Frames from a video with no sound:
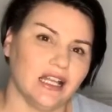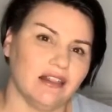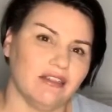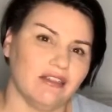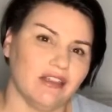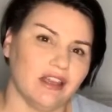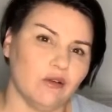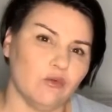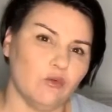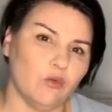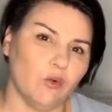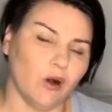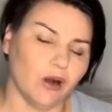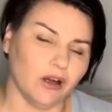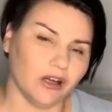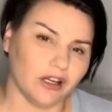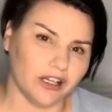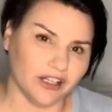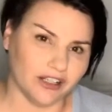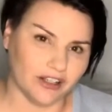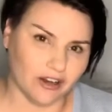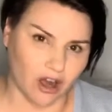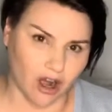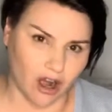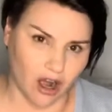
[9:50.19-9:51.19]
then what
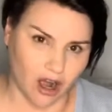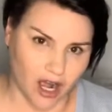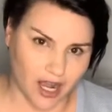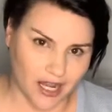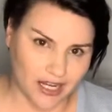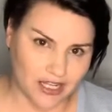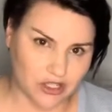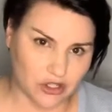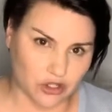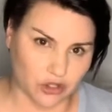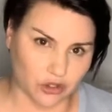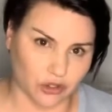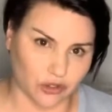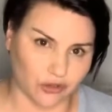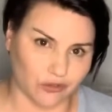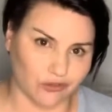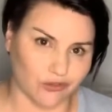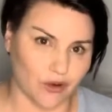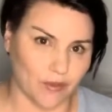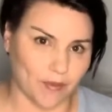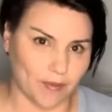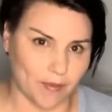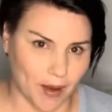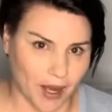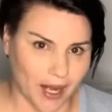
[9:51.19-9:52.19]
can I do
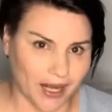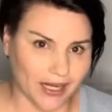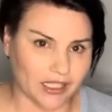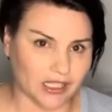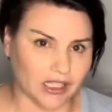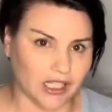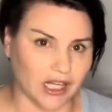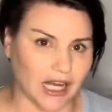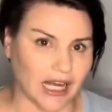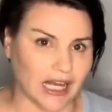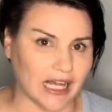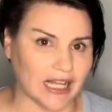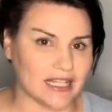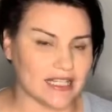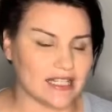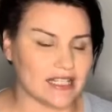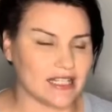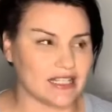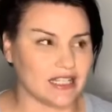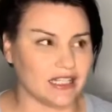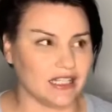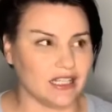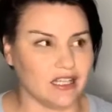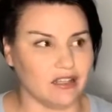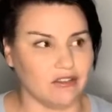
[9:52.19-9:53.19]
for my clients
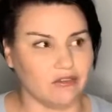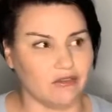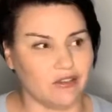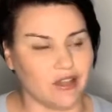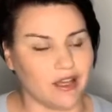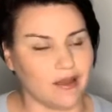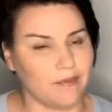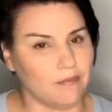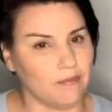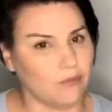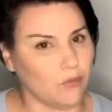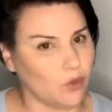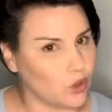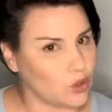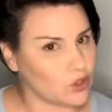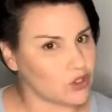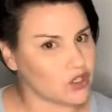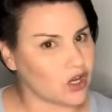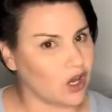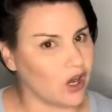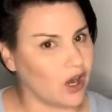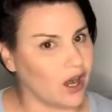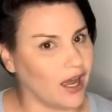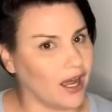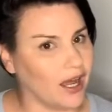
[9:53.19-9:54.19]
to give them more
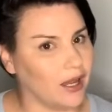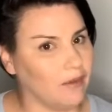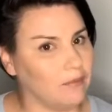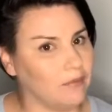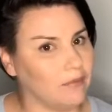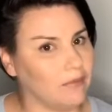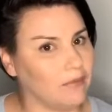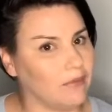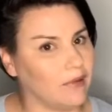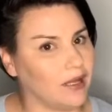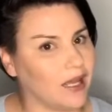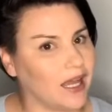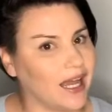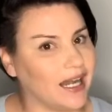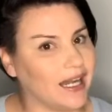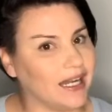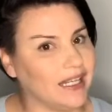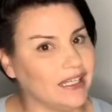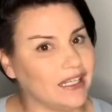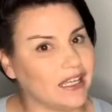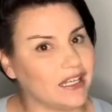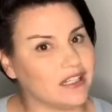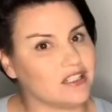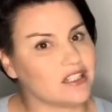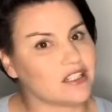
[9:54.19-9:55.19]
time and
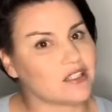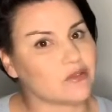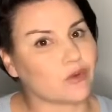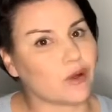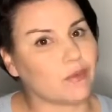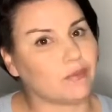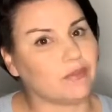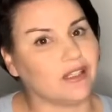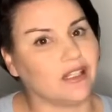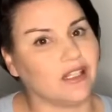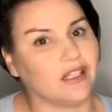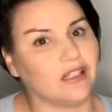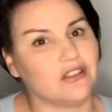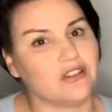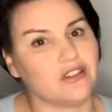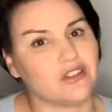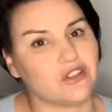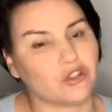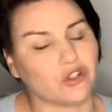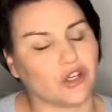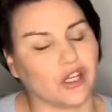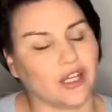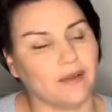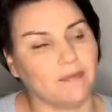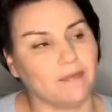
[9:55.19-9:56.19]
again, disrupt the
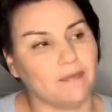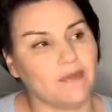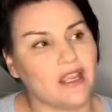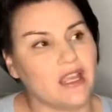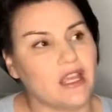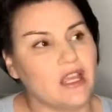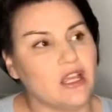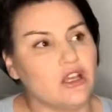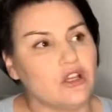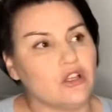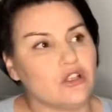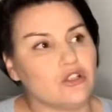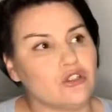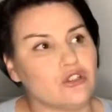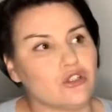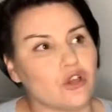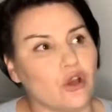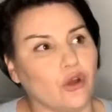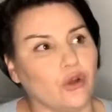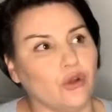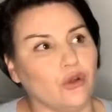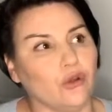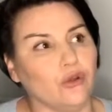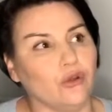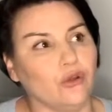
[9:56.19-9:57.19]
industry?
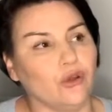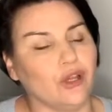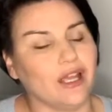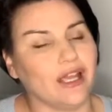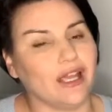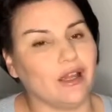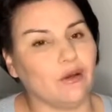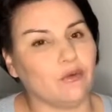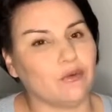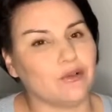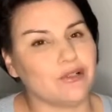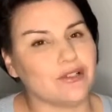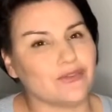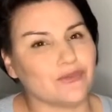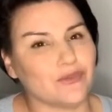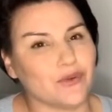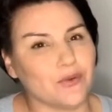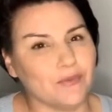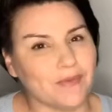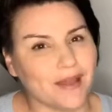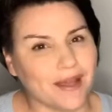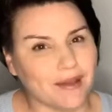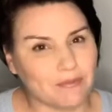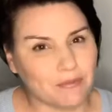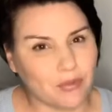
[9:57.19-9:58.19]
So it was
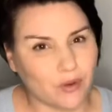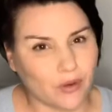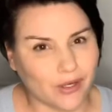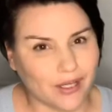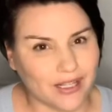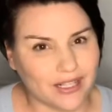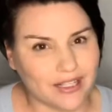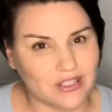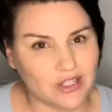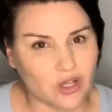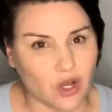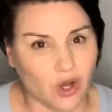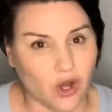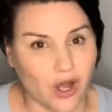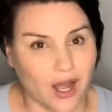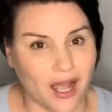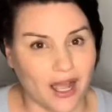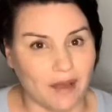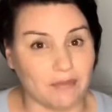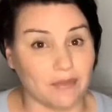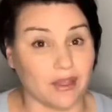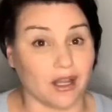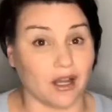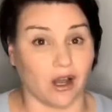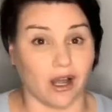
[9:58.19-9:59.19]
from that point in
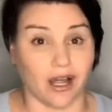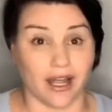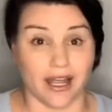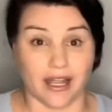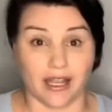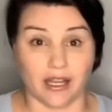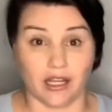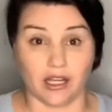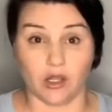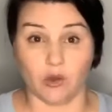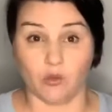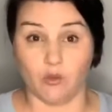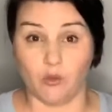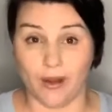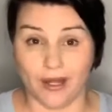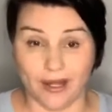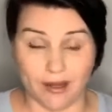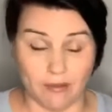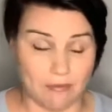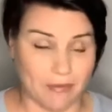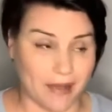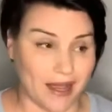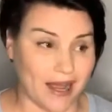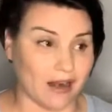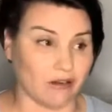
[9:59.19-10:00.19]
time that I went
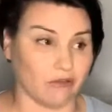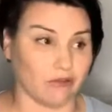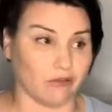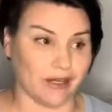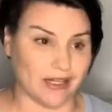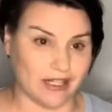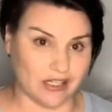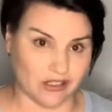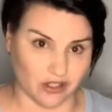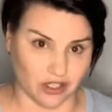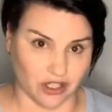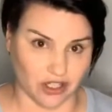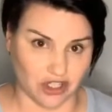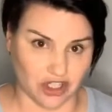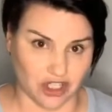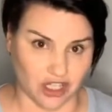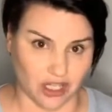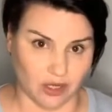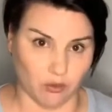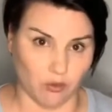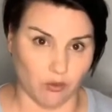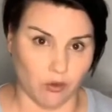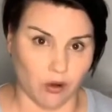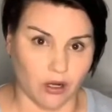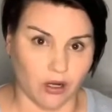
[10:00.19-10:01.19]
about
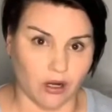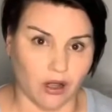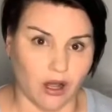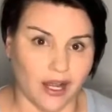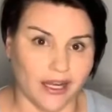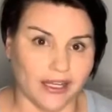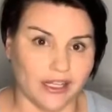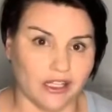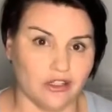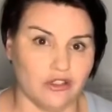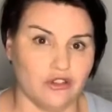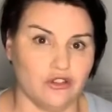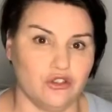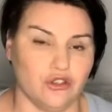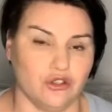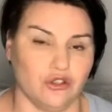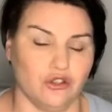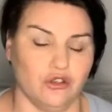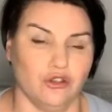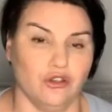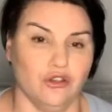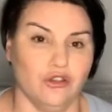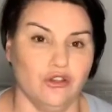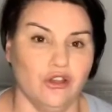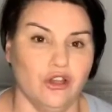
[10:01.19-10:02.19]
researching what I can
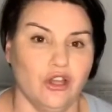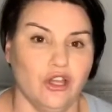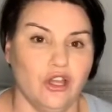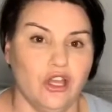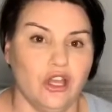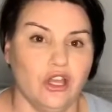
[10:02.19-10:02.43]
do